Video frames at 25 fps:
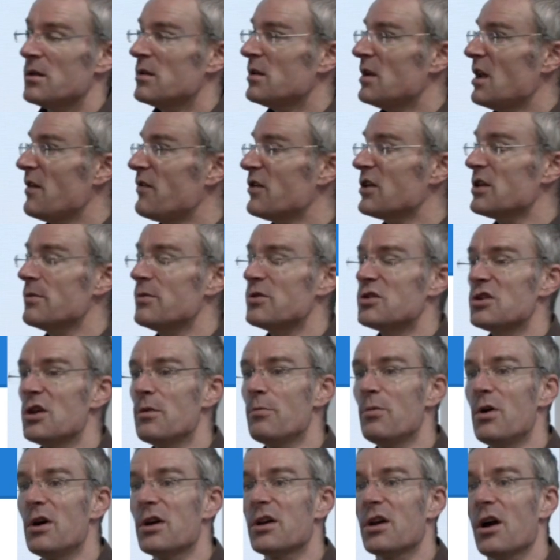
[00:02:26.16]
if you're going to be doing
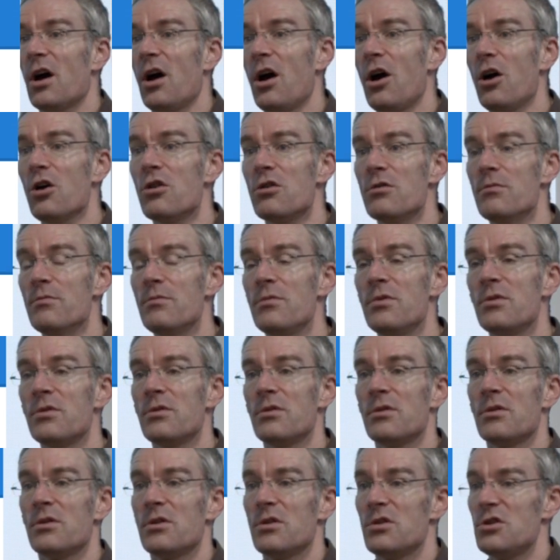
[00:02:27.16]
work at home,
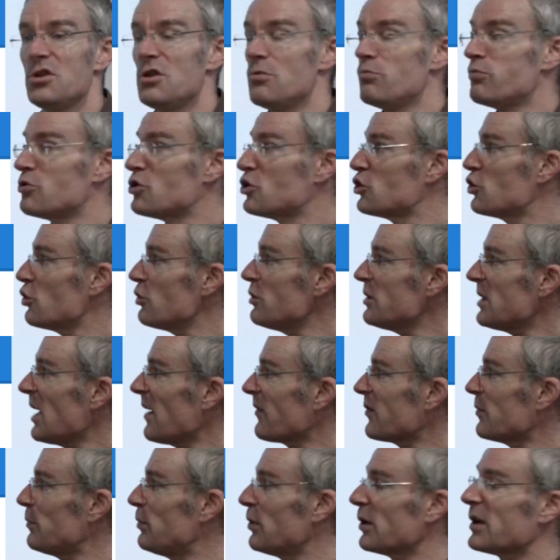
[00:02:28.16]
you shouldn't have
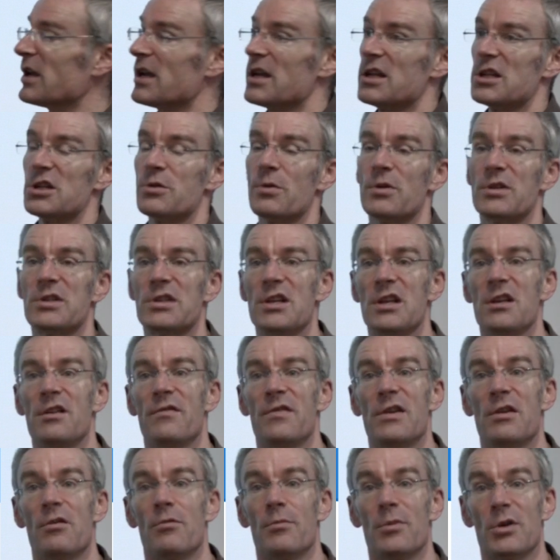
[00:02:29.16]
to plug it into a
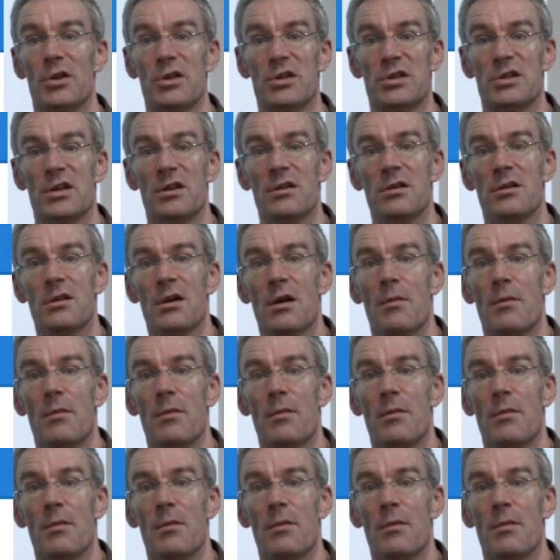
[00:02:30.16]
TV or monitor,